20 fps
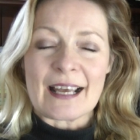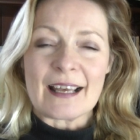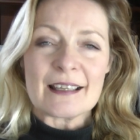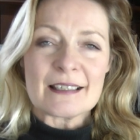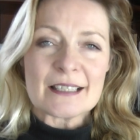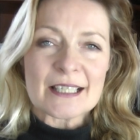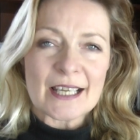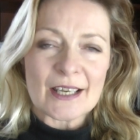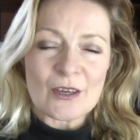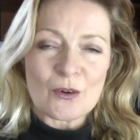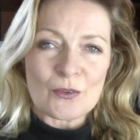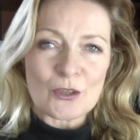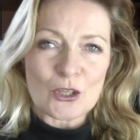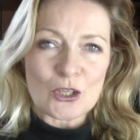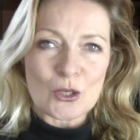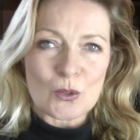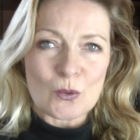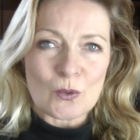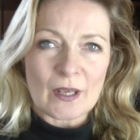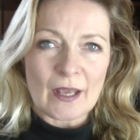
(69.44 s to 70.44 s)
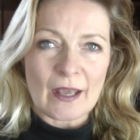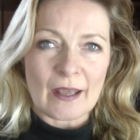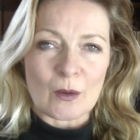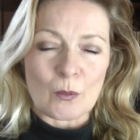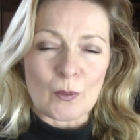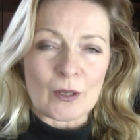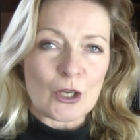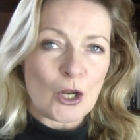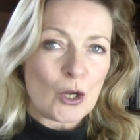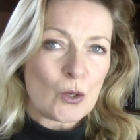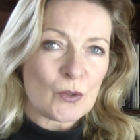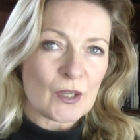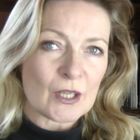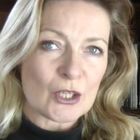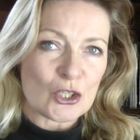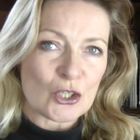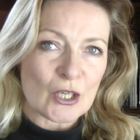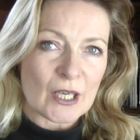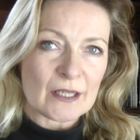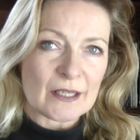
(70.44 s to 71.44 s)
And here in the UK, we know
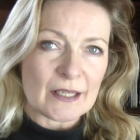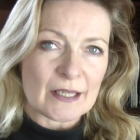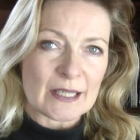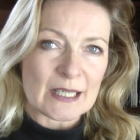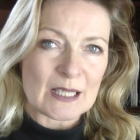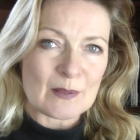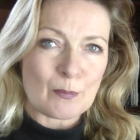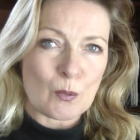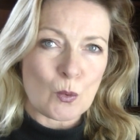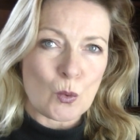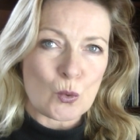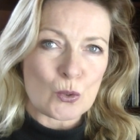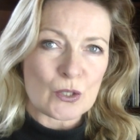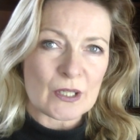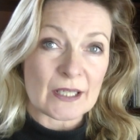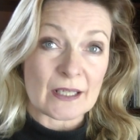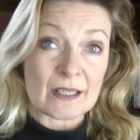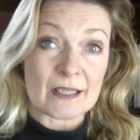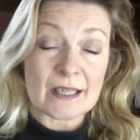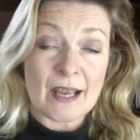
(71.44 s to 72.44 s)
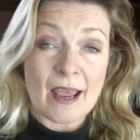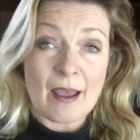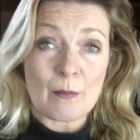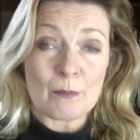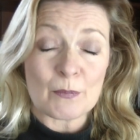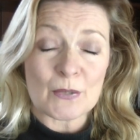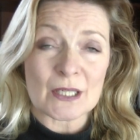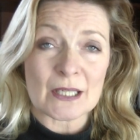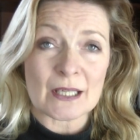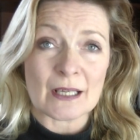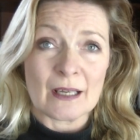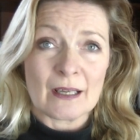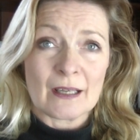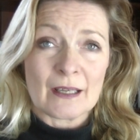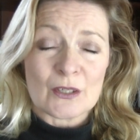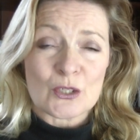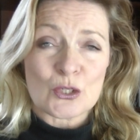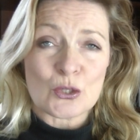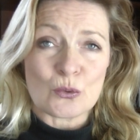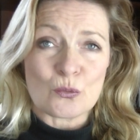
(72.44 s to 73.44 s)
that JD Sports' attempts
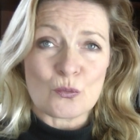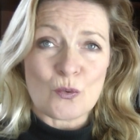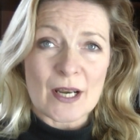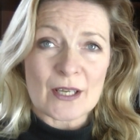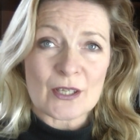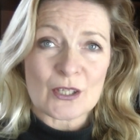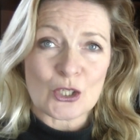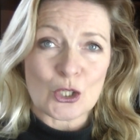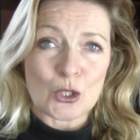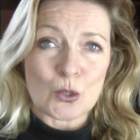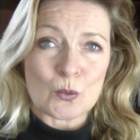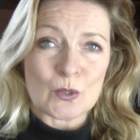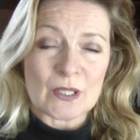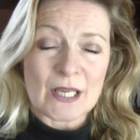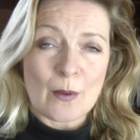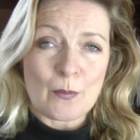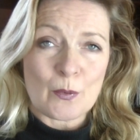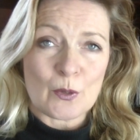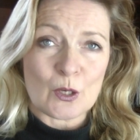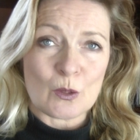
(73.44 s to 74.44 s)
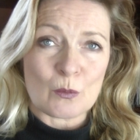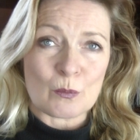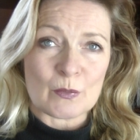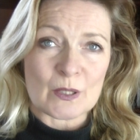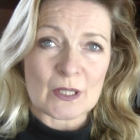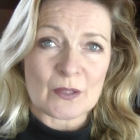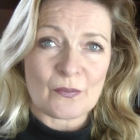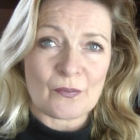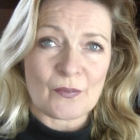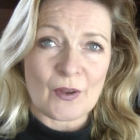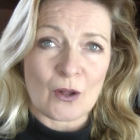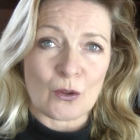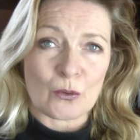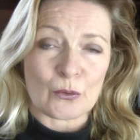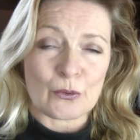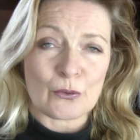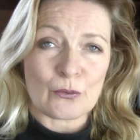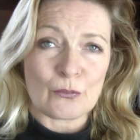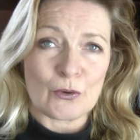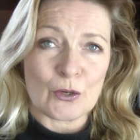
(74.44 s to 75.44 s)
to rescue Debenhams
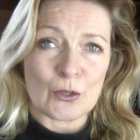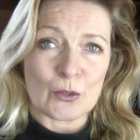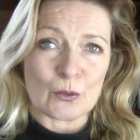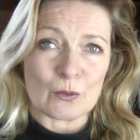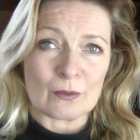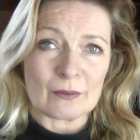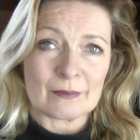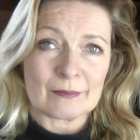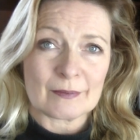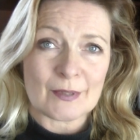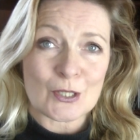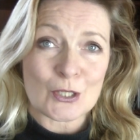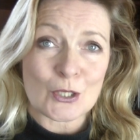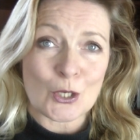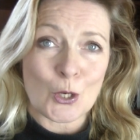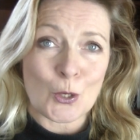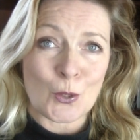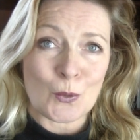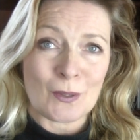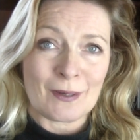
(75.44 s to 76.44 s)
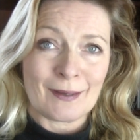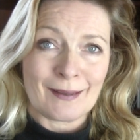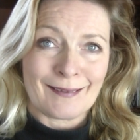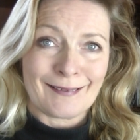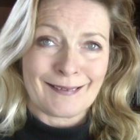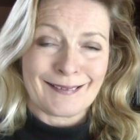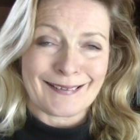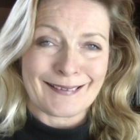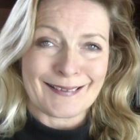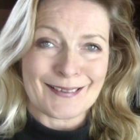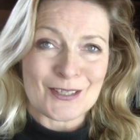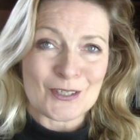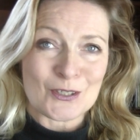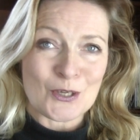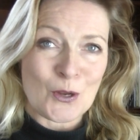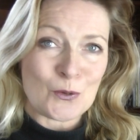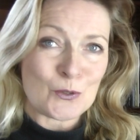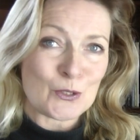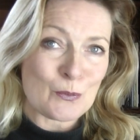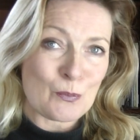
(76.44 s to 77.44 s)
fell through. So it's
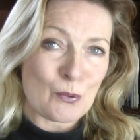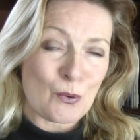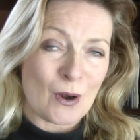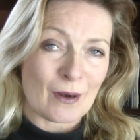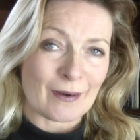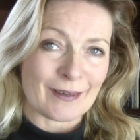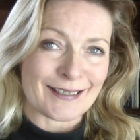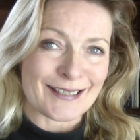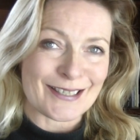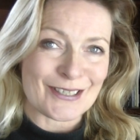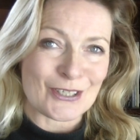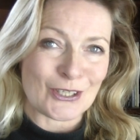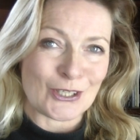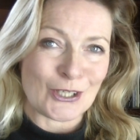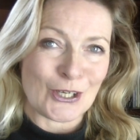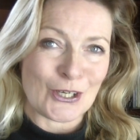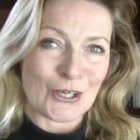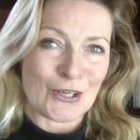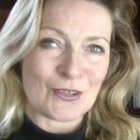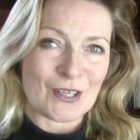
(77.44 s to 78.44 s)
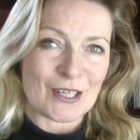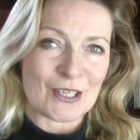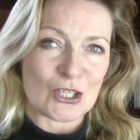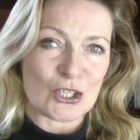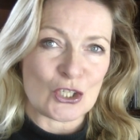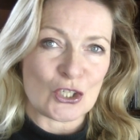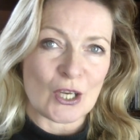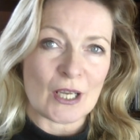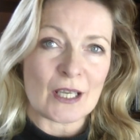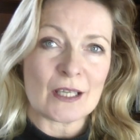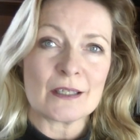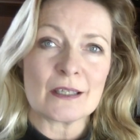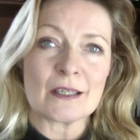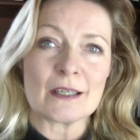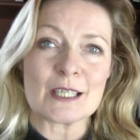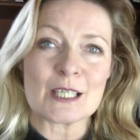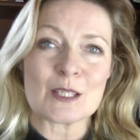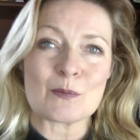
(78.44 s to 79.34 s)
no surprise to learn that JD